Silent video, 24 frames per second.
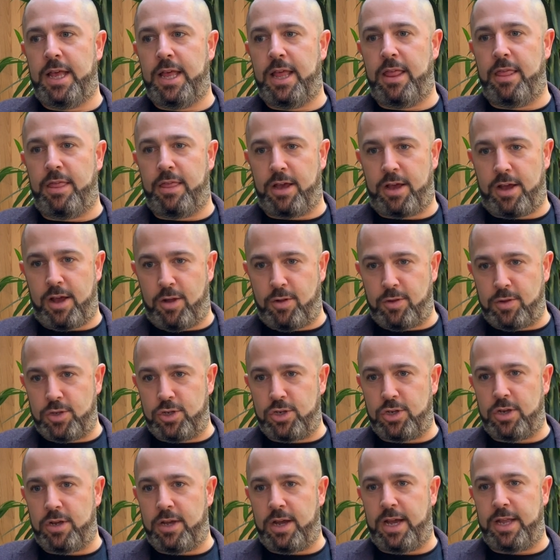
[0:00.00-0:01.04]
the
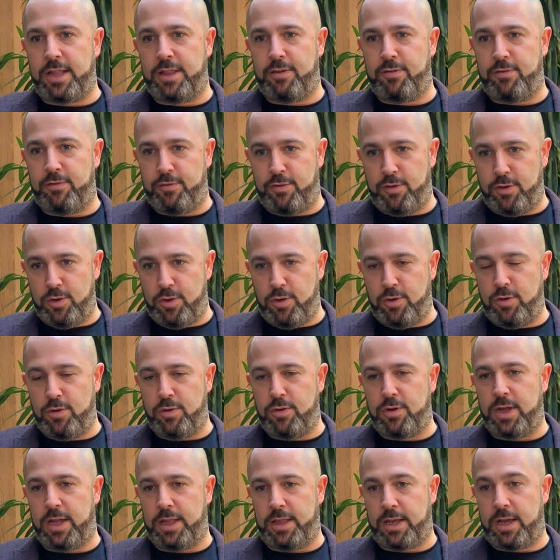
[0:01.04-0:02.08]
culture and the
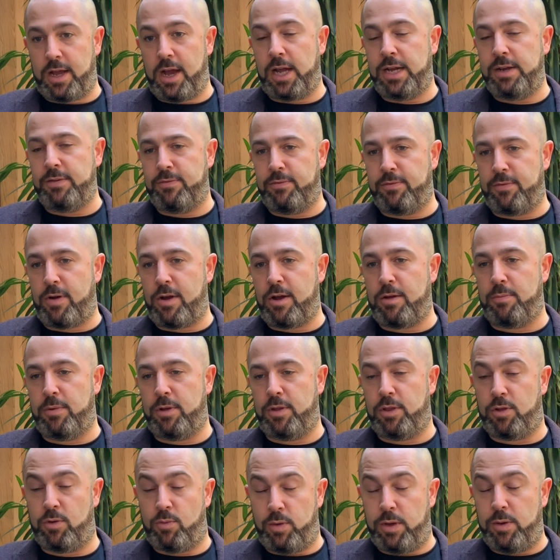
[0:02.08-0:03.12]
food and the kind of
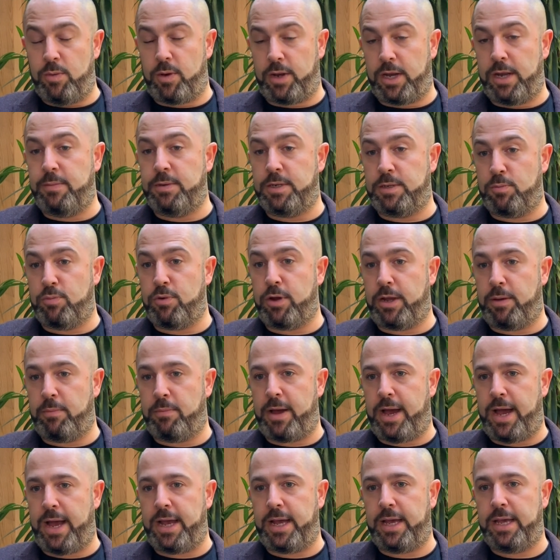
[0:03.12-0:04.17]
environment that we want him to bring
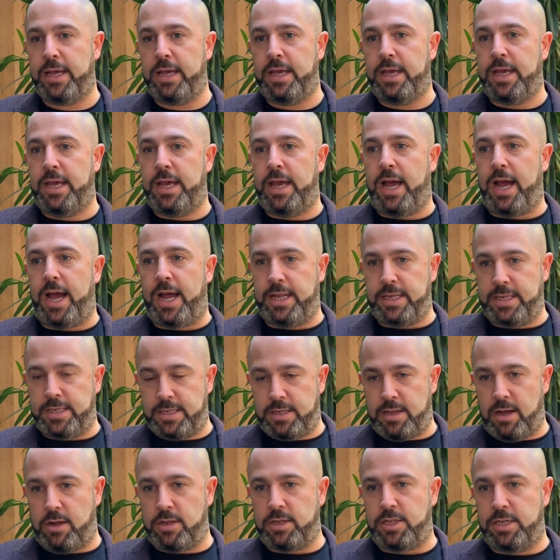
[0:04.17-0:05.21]
back and
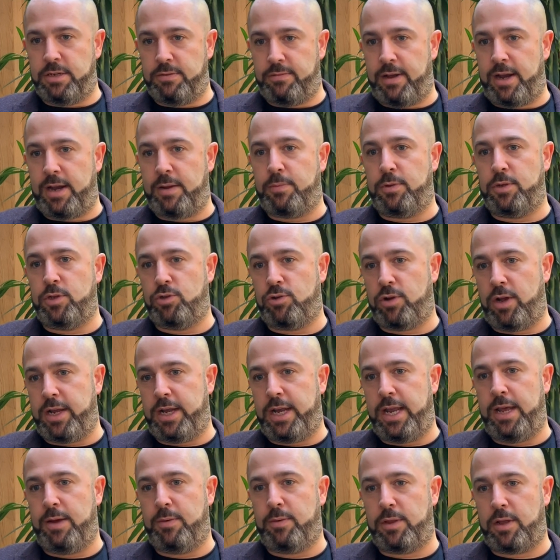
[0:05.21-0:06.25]
start to develop and train
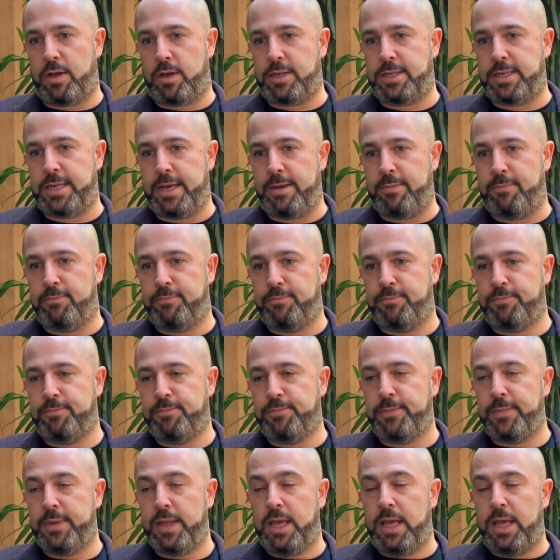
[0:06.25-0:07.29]
here with our team.
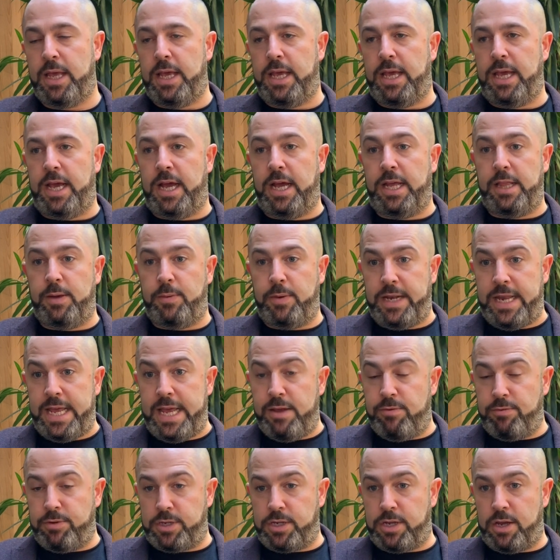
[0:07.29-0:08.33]
And then when
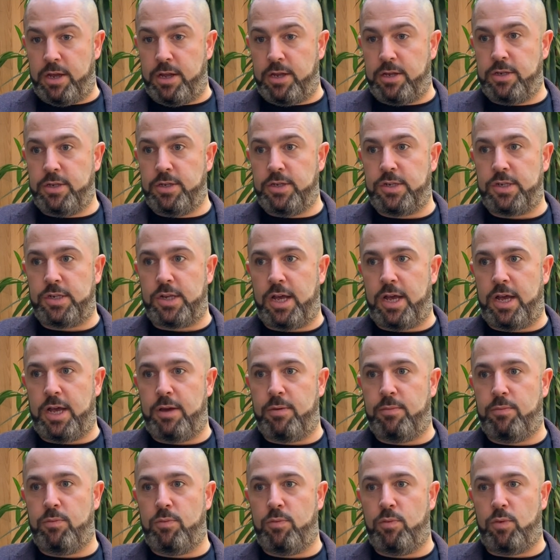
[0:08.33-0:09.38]
he returns,
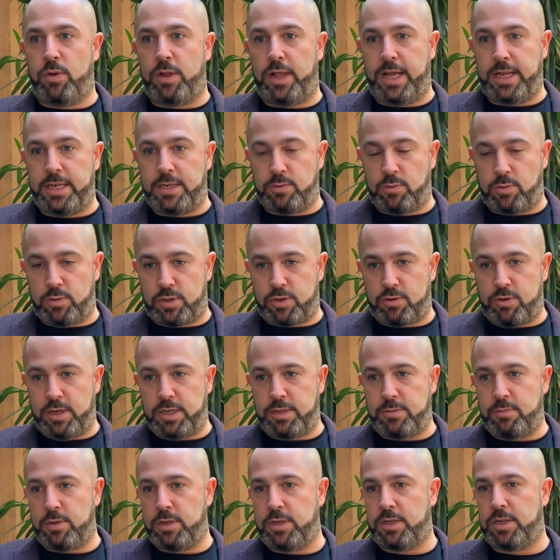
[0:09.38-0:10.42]
we'll head towards
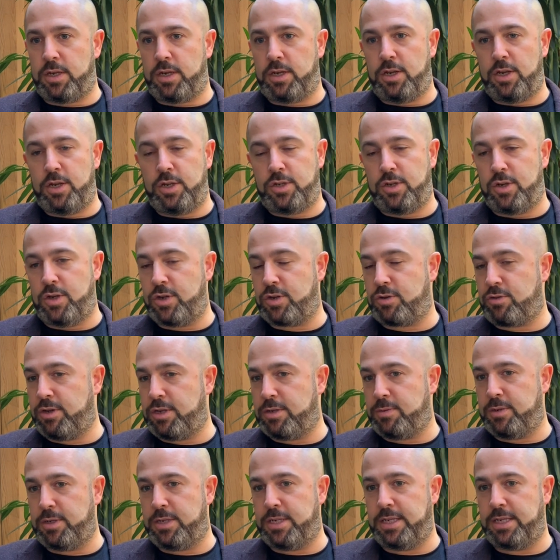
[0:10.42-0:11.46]
Christmas, and as soon as
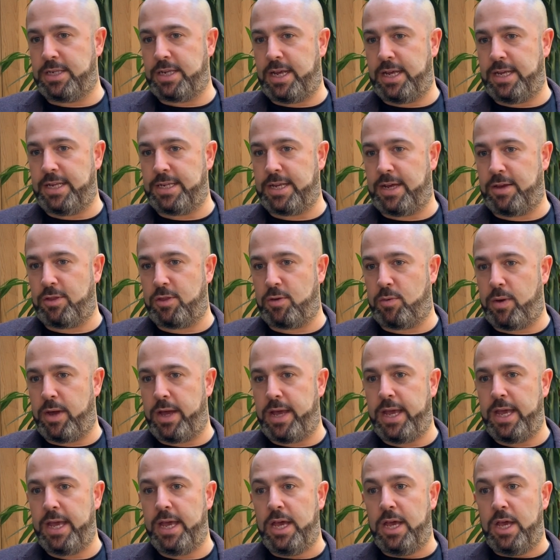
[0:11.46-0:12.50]
Christmas is out of the
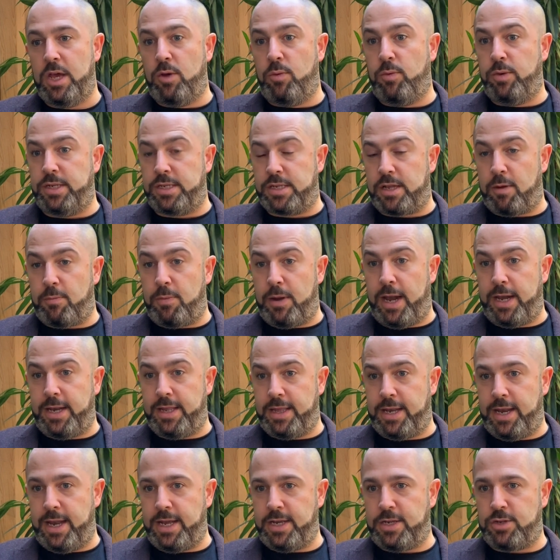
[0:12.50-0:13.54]
way, we start planning
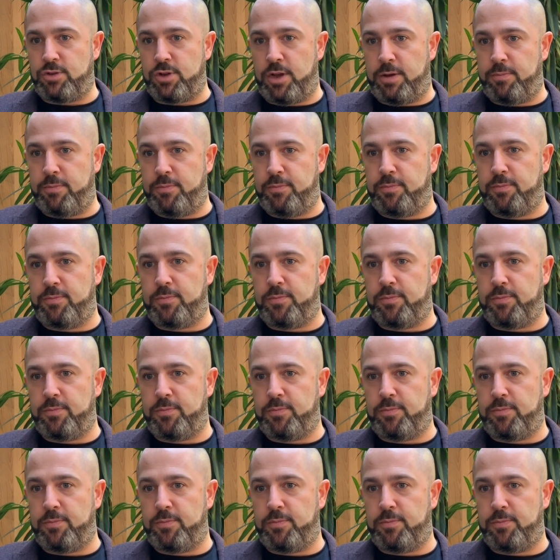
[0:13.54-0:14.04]
the next trip,